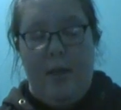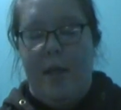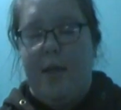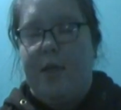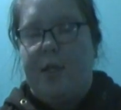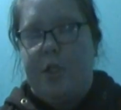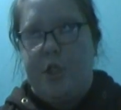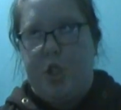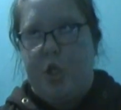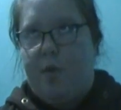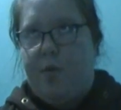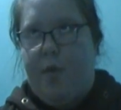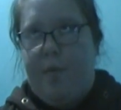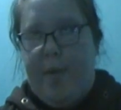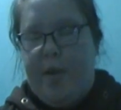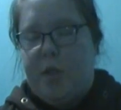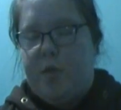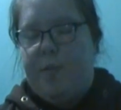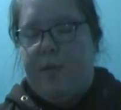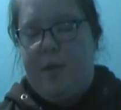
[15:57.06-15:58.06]
I like a show
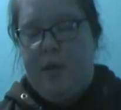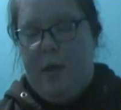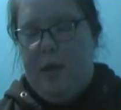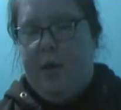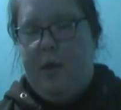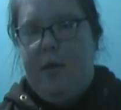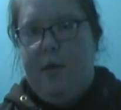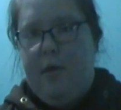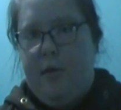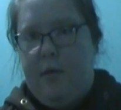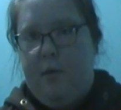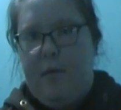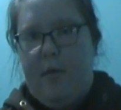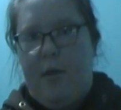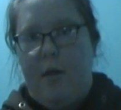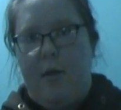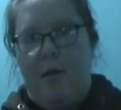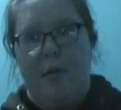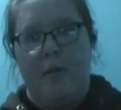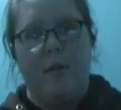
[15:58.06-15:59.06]
that makes me think.
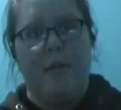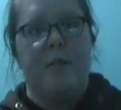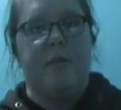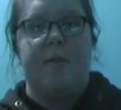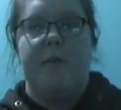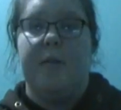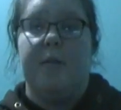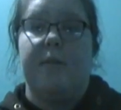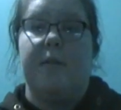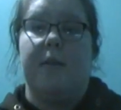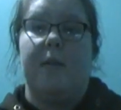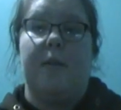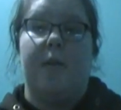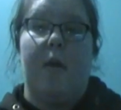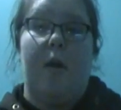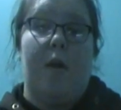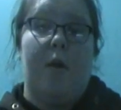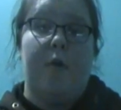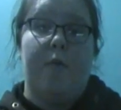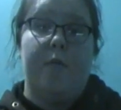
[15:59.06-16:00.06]
And this
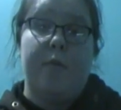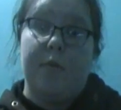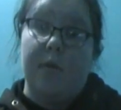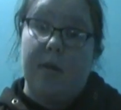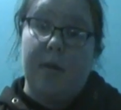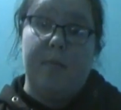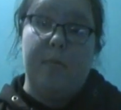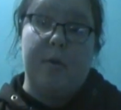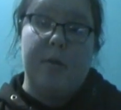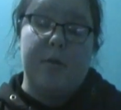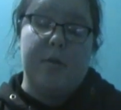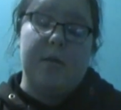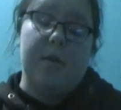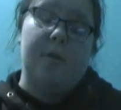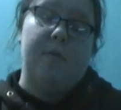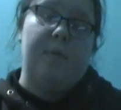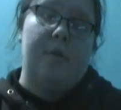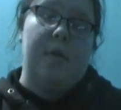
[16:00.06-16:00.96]
season of The Dragon Prince